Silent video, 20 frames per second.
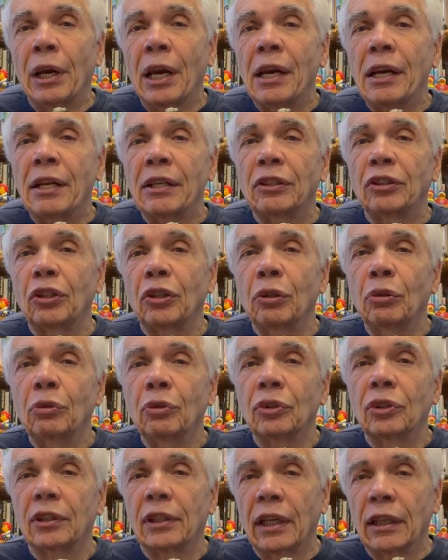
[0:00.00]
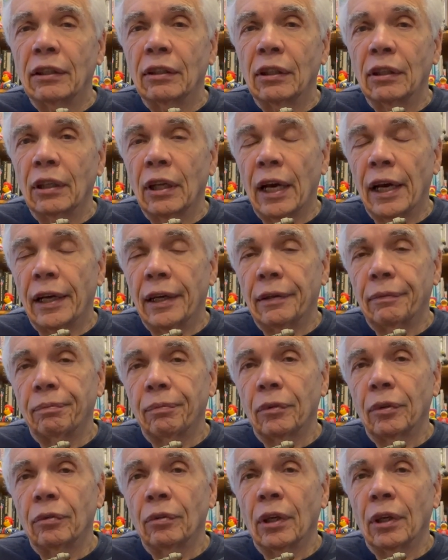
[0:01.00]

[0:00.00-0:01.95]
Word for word: it is used in um,